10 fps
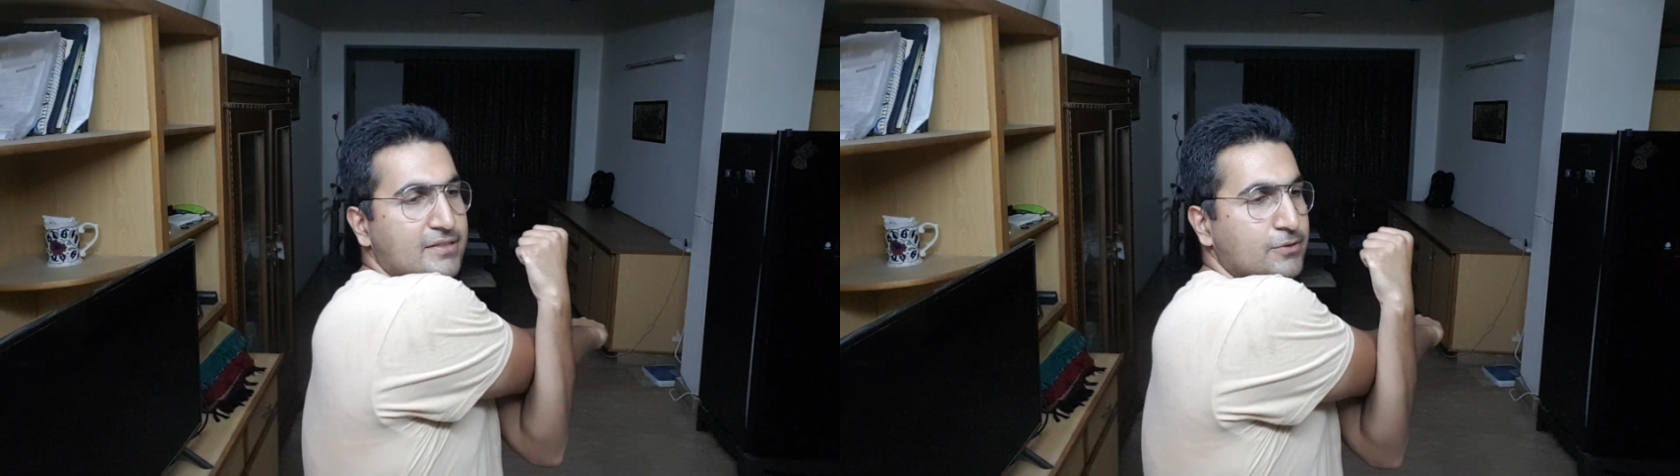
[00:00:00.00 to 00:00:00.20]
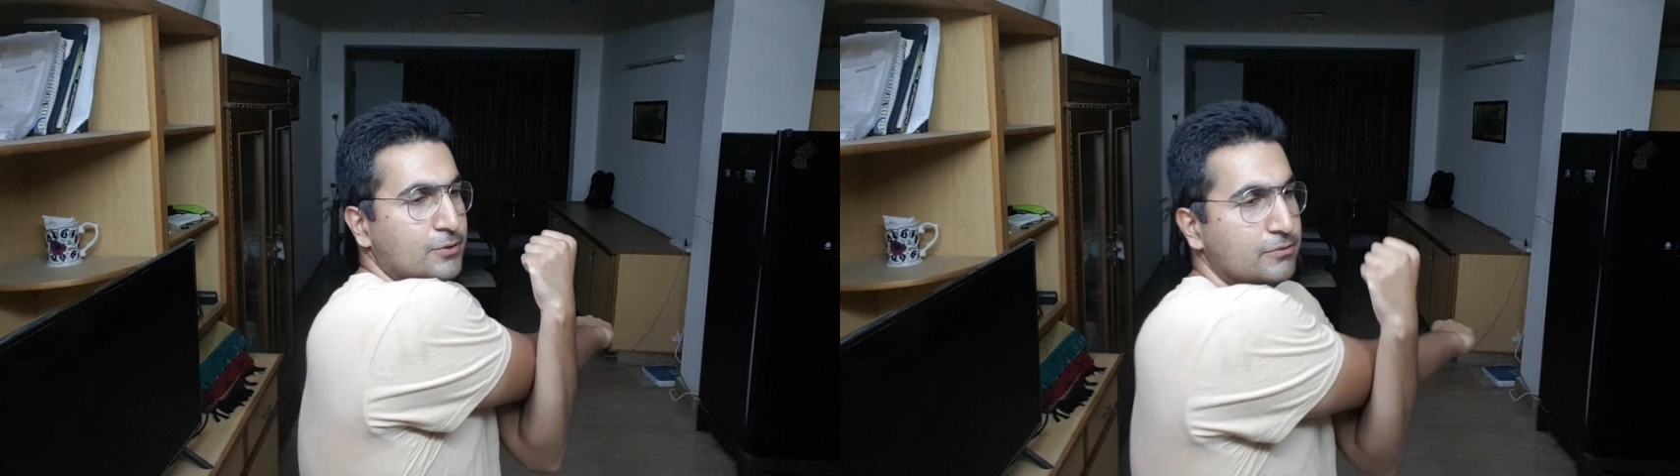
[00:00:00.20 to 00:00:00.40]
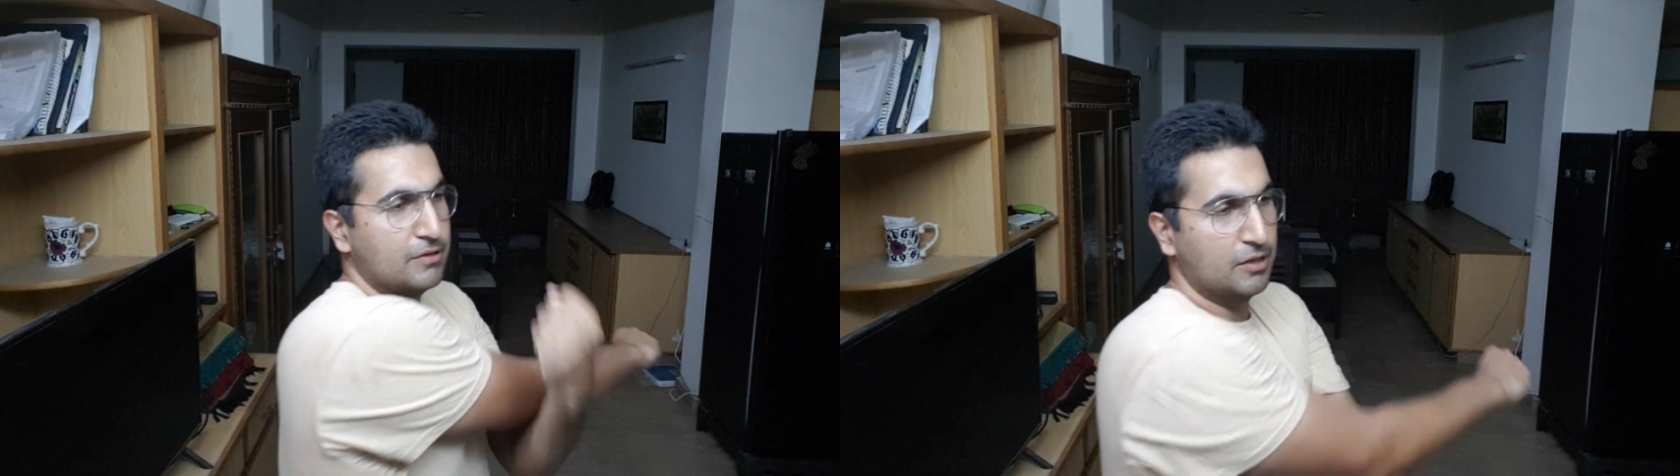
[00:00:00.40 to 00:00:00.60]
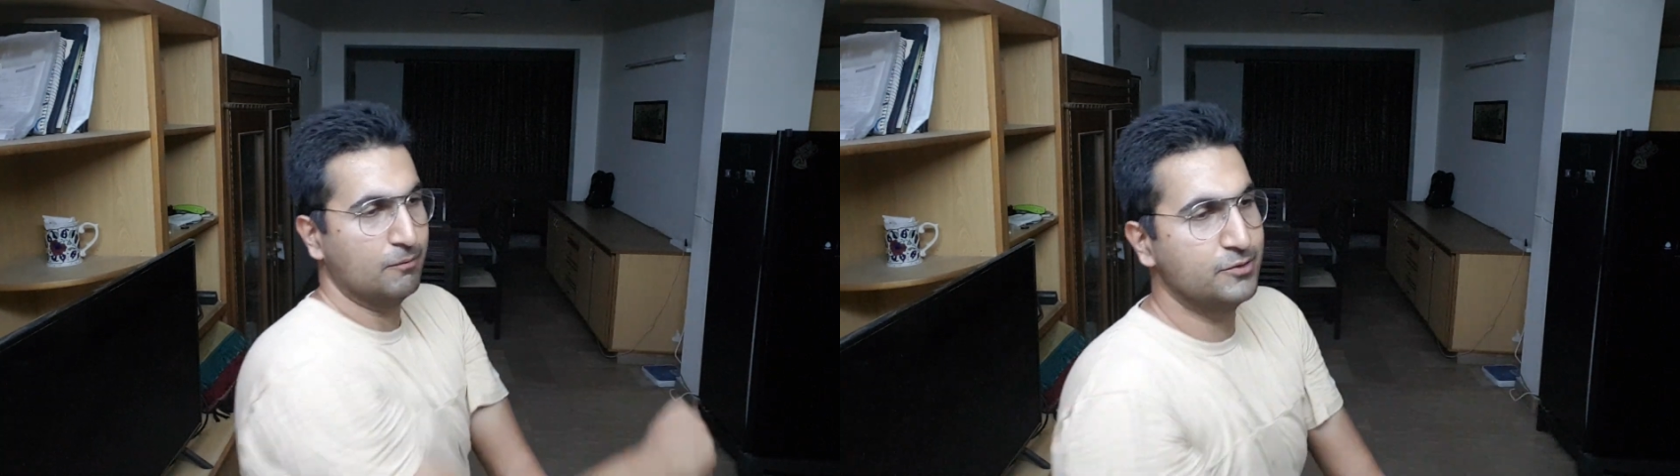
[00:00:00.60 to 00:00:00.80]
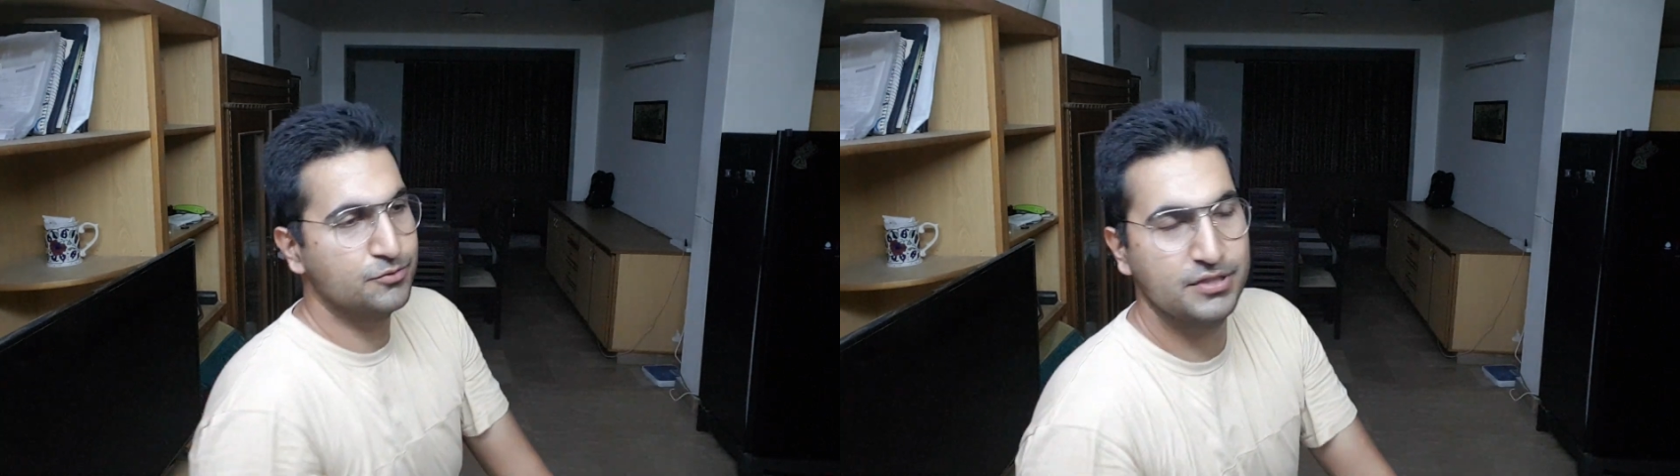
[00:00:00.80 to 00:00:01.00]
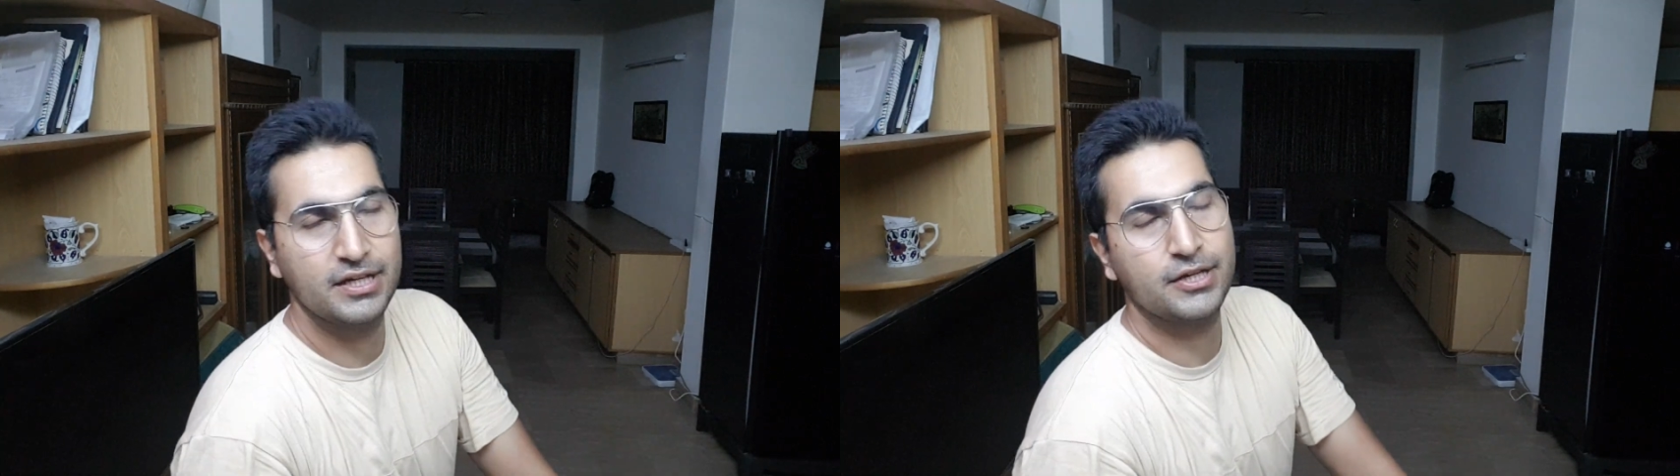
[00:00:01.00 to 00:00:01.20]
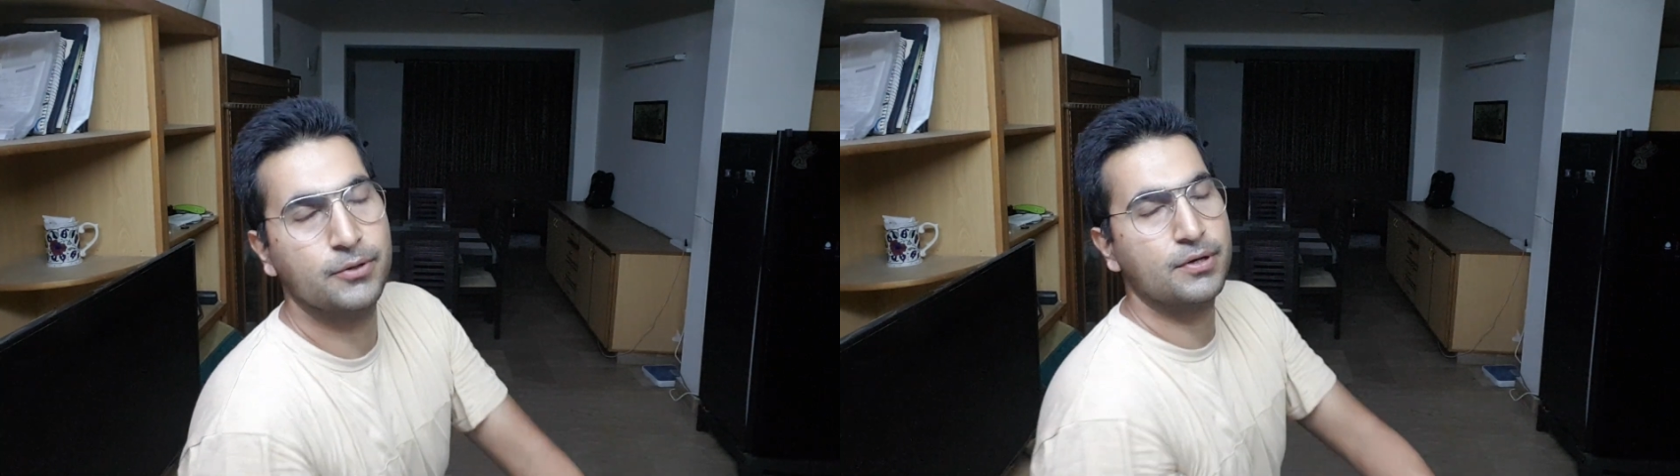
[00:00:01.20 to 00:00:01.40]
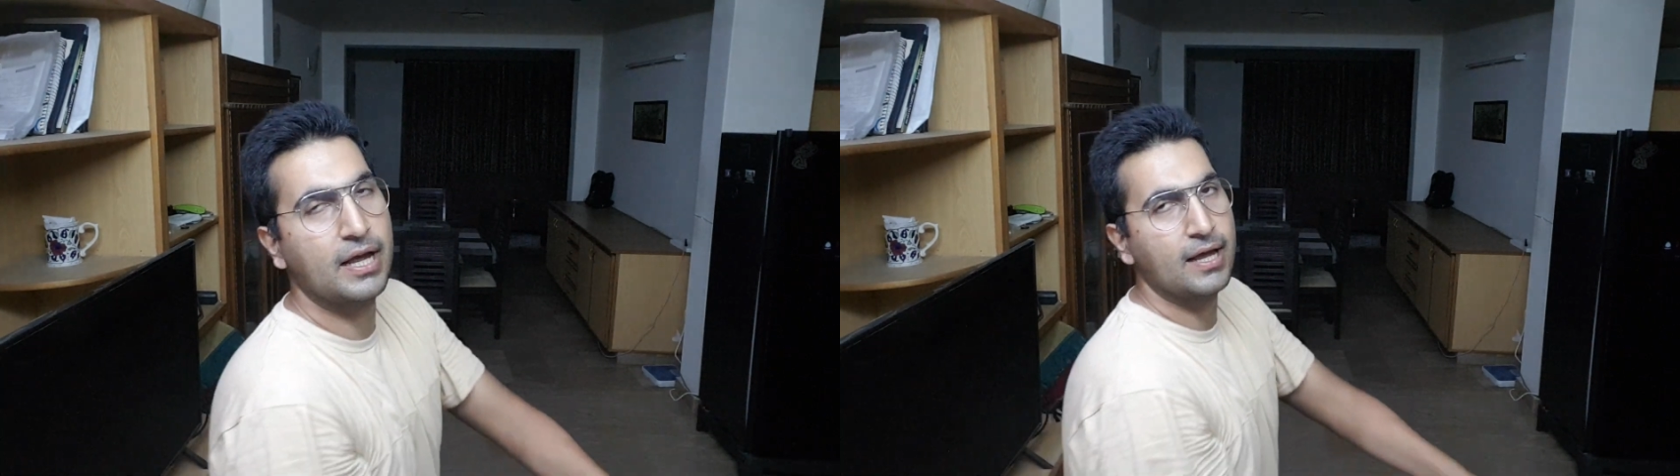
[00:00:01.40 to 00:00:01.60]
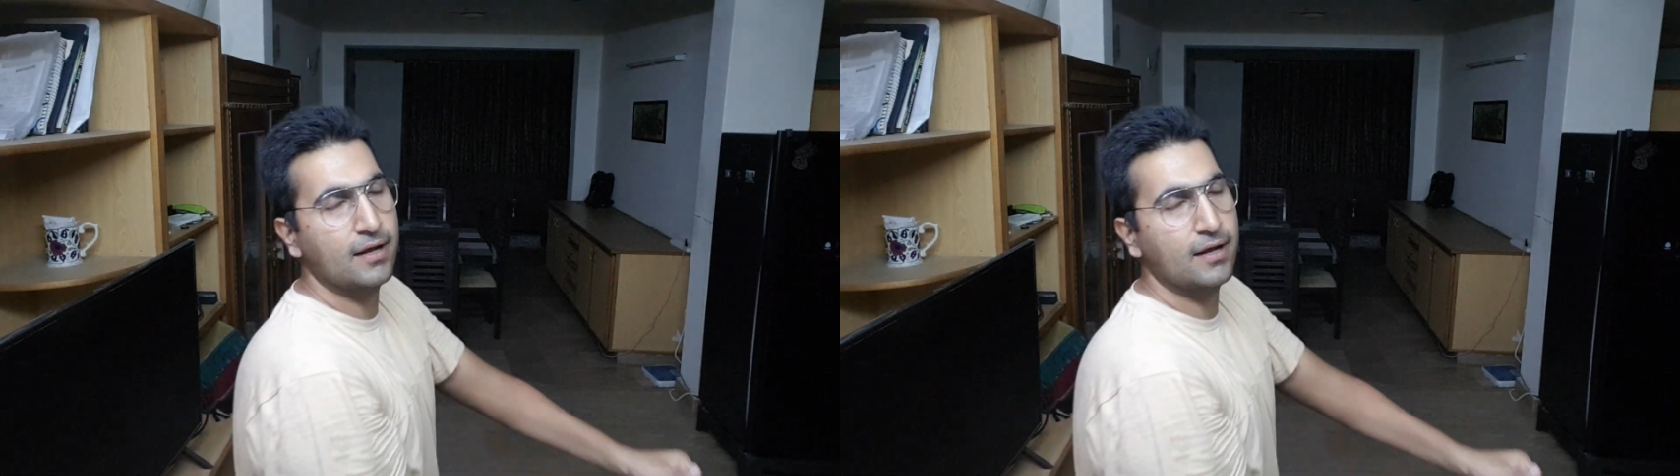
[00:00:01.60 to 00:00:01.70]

So when you take your